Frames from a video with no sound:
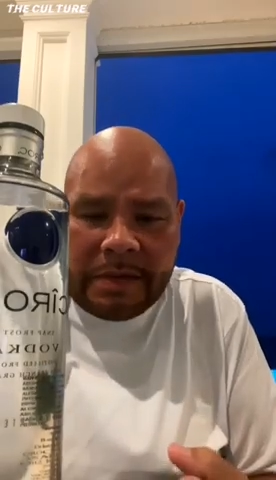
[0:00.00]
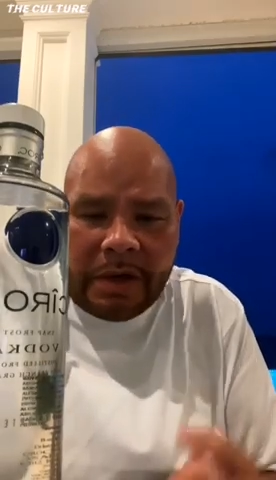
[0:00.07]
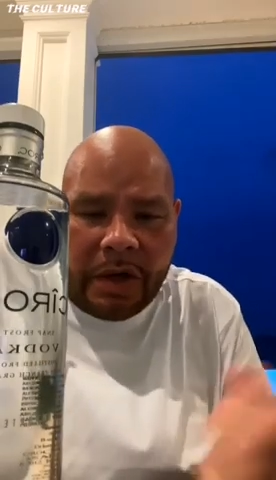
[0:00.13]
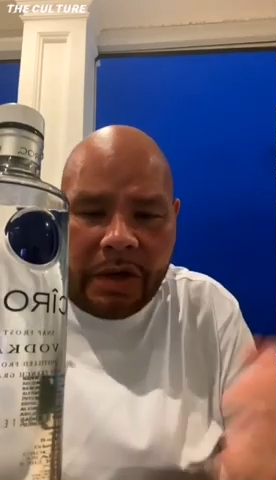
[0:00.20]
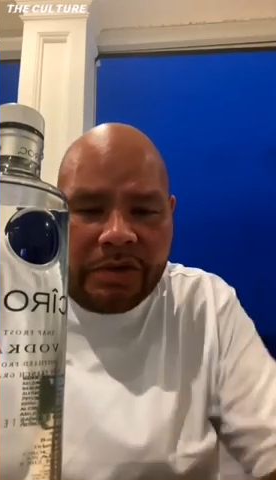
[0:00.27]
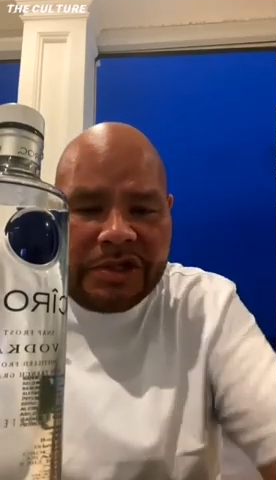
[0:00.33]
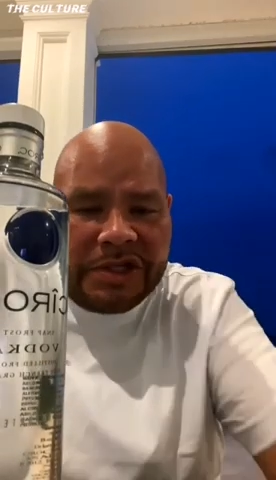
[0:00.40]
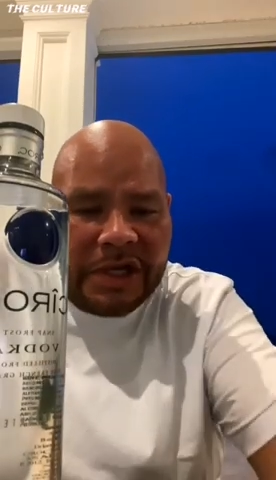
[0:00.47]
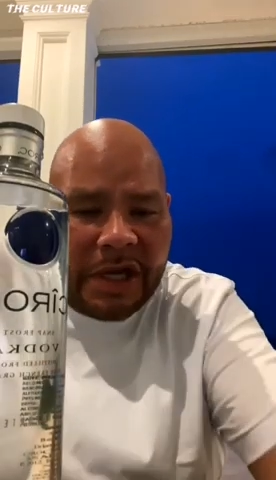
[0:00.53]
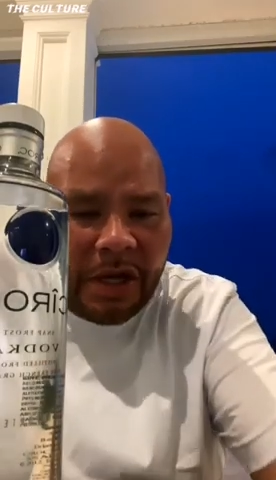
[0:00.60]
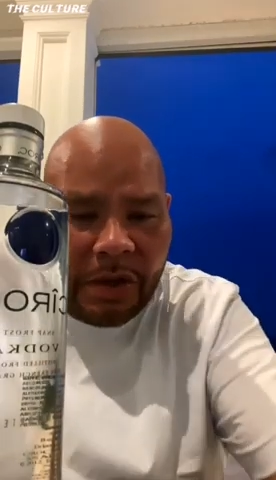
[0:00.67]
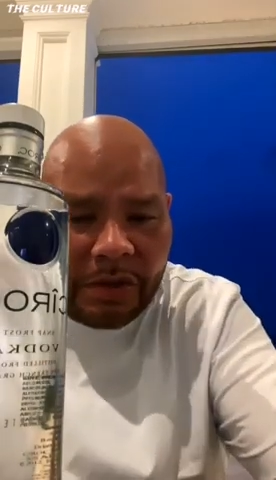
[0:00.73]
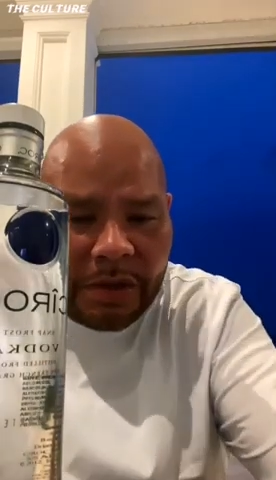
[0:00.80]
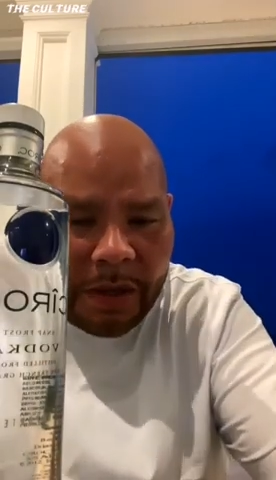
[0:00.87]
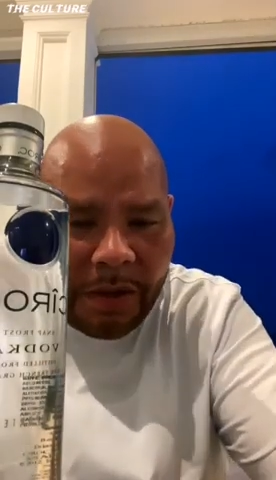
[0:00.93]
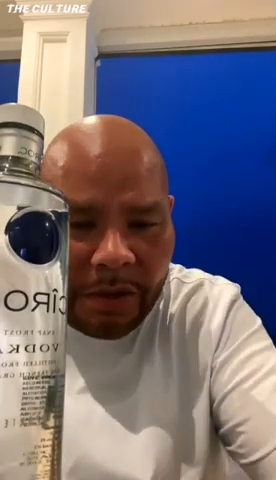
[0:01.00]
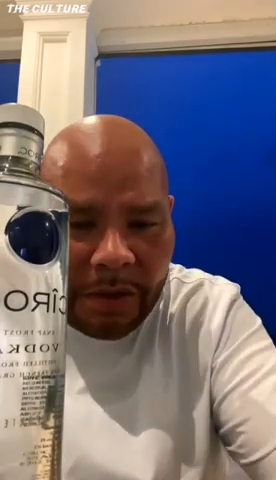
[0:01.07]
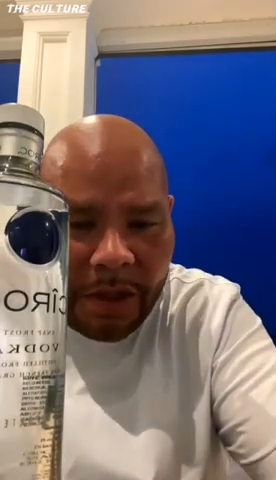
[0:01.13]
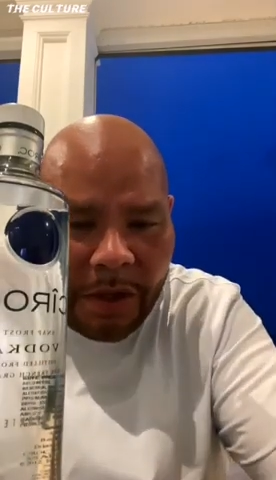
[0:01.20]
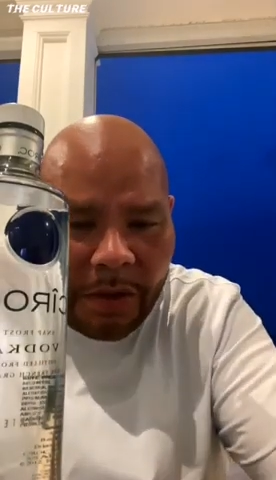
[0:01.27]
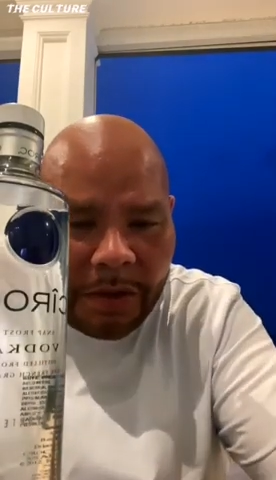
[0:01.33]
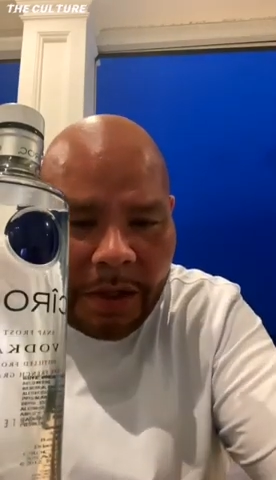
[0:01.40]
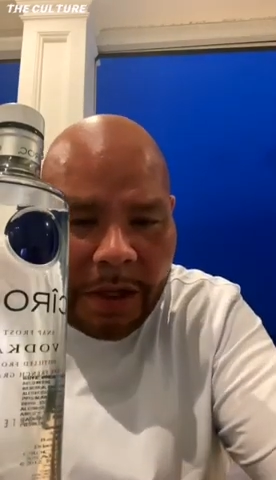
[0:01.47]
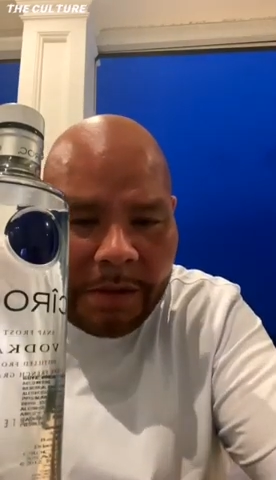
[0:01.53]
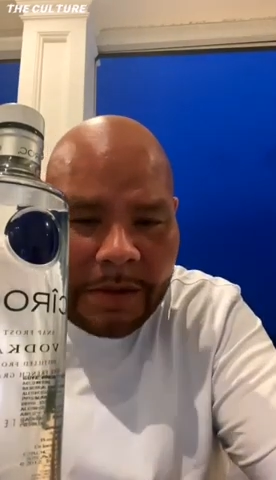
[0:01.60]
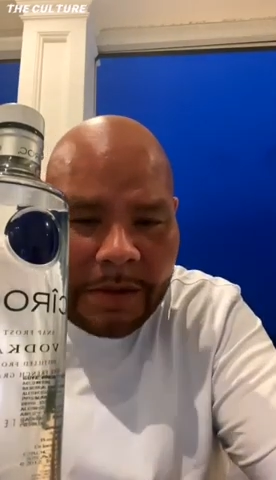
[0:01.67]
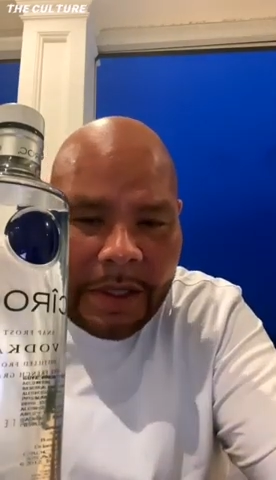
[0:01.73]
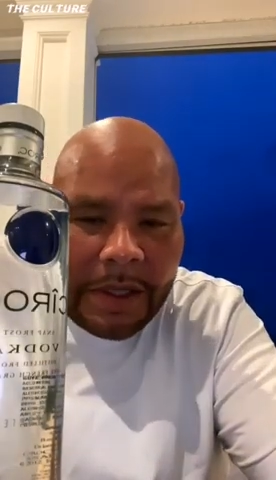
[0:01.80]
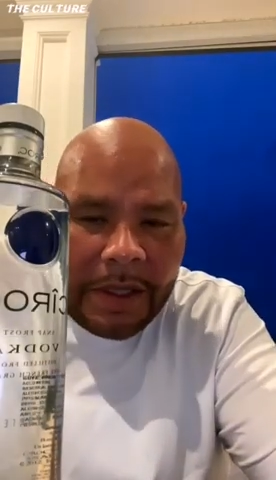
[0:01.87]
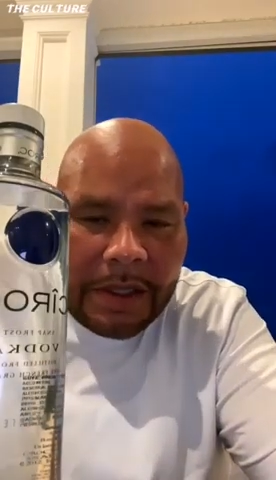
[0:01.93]
Oh, shit, hold up.
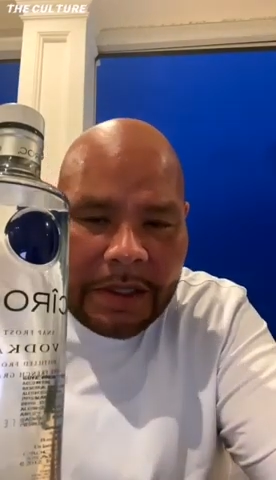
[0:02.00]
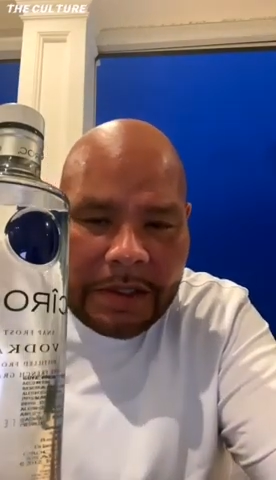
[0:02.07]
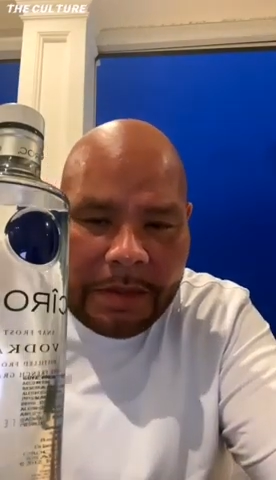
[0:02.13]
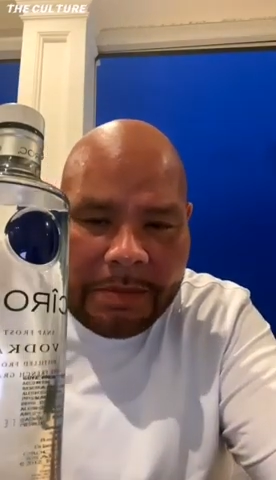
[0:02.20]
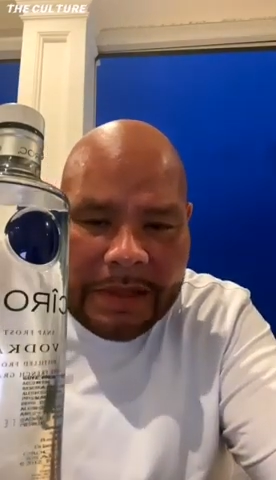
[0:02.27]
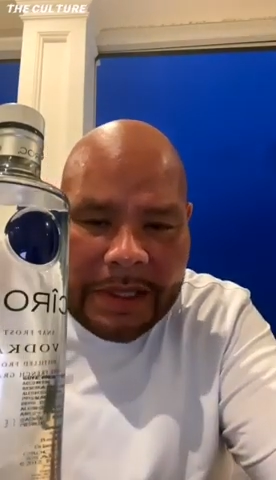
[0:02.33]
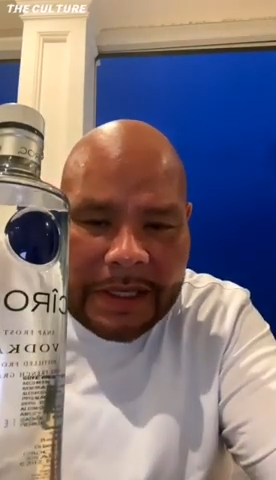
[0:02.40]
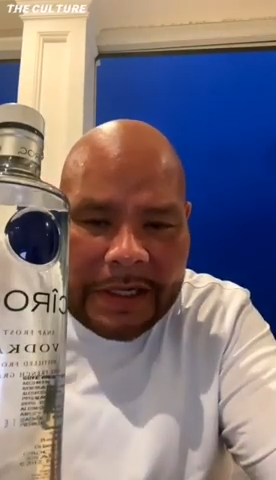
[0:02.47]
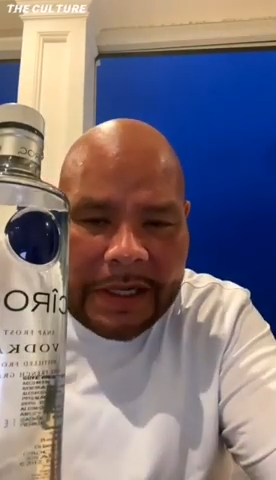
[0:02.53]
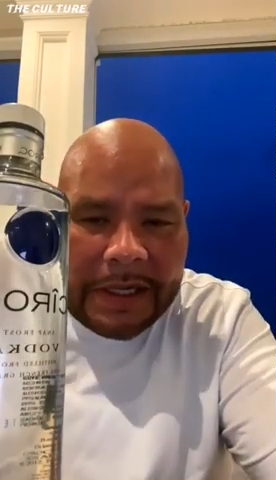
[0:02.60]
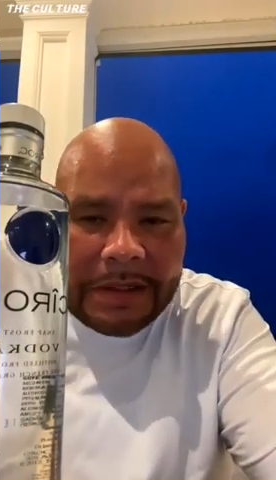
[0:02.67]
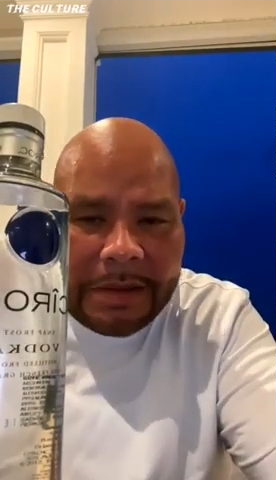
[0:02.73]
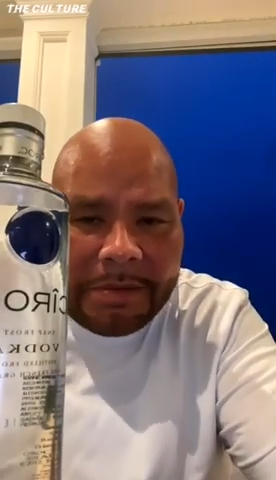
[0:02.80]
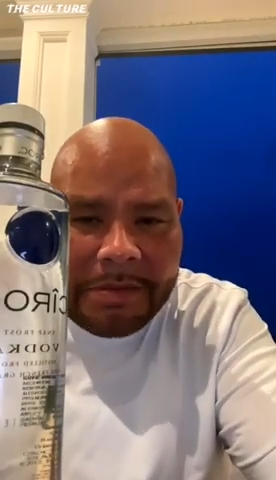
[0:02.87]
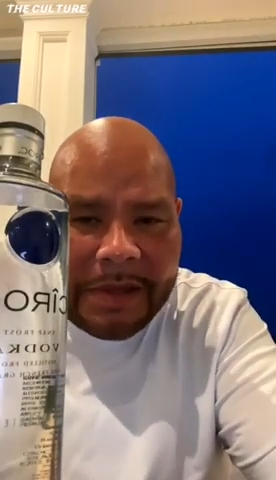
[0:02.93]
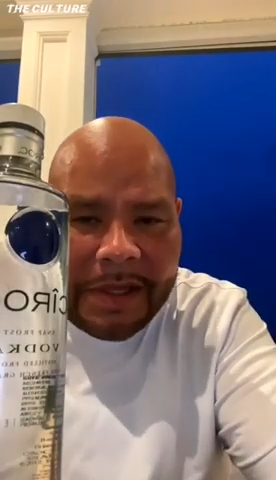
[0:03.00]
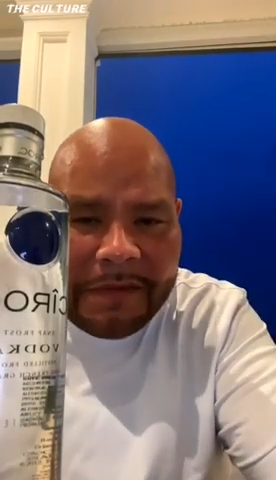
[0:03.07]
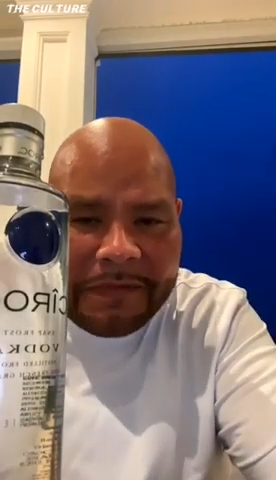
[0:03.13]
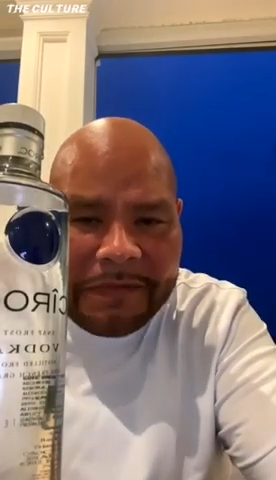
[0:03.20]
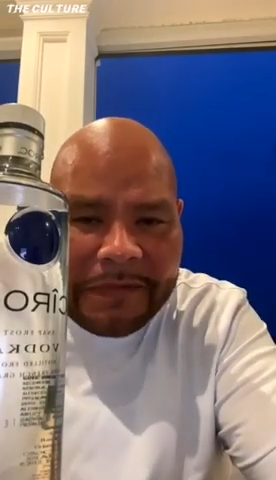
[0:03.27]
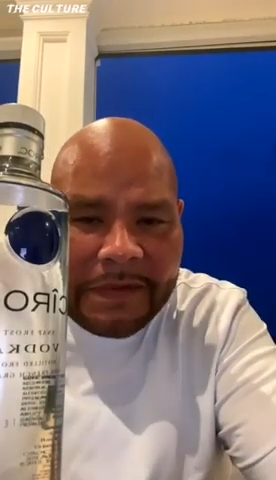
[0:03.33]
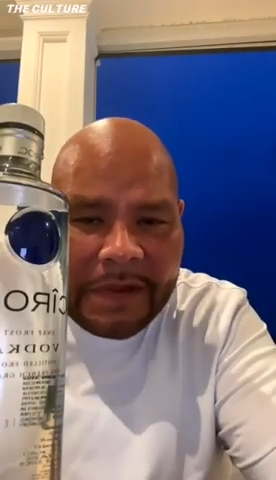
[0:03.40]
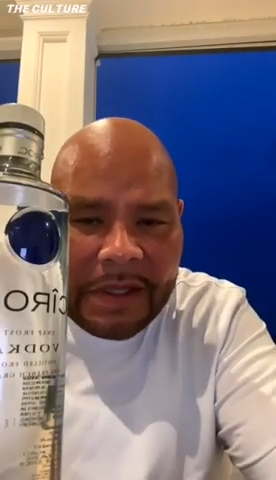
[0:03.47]
The man, not the myth,